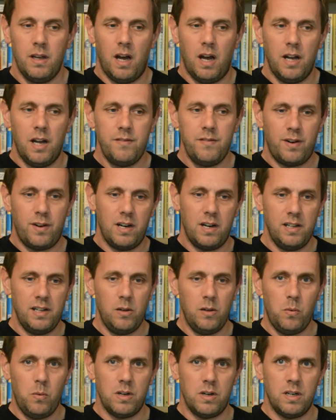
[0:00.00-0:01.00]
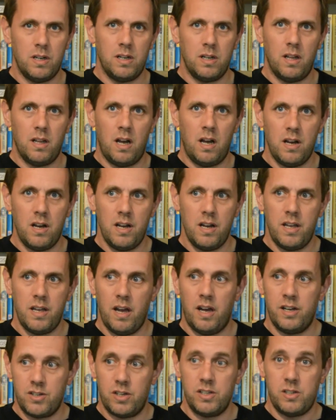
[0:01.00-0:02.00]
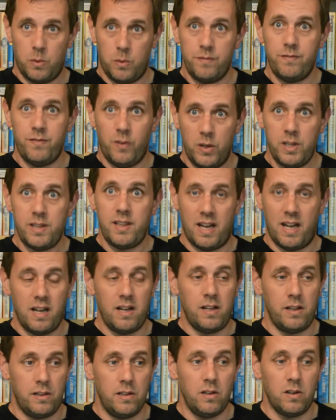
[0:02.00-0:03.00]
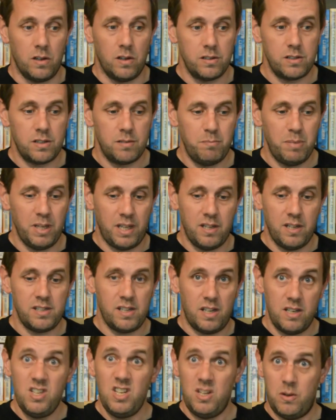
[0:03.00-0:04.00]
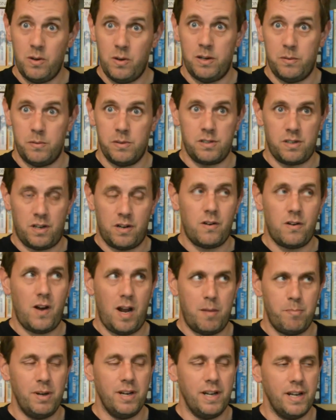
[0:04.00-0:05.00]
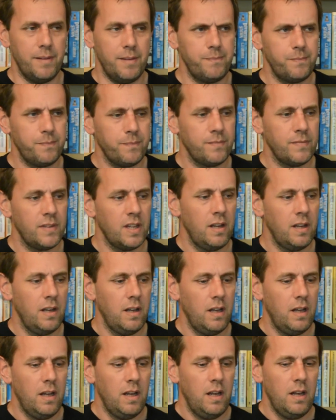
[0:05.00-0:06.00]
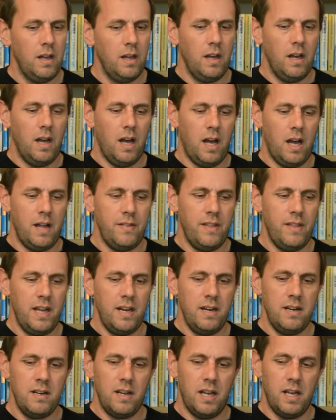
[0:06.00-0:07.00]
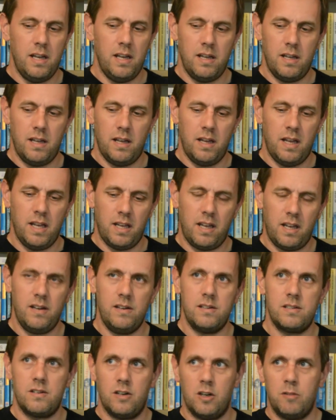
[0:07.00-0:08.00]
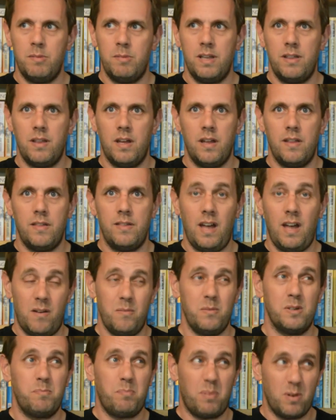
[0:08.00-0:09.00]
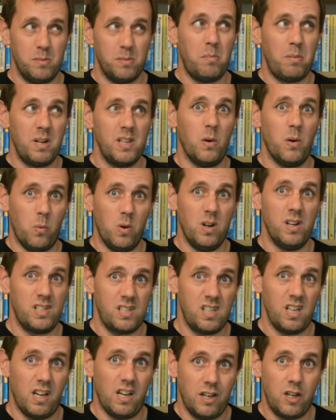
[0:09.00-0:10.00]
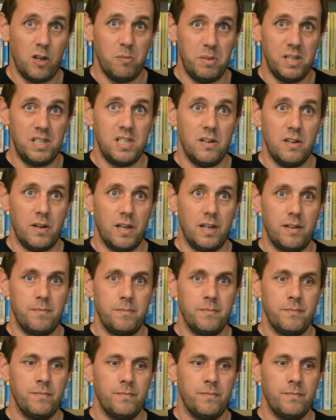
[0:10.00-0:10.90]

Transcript: And for a little while, I tried to avoid that a lot because I knew I was crap at it. And then it kind of struck me that was probably the worst thing I could be doing.